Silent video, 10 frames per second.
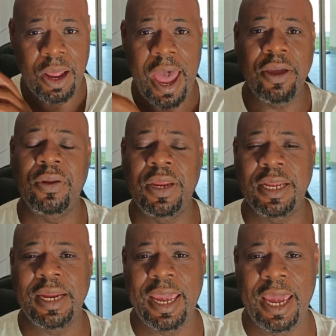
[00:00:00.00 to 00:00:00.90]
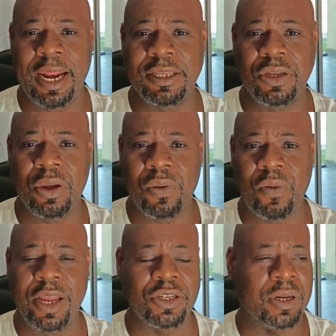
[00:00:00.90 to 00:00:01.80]
how you need to head it, so you can
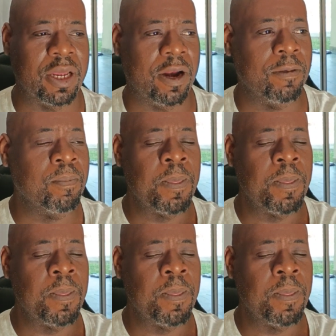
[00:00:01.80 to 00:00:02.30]
write your letter.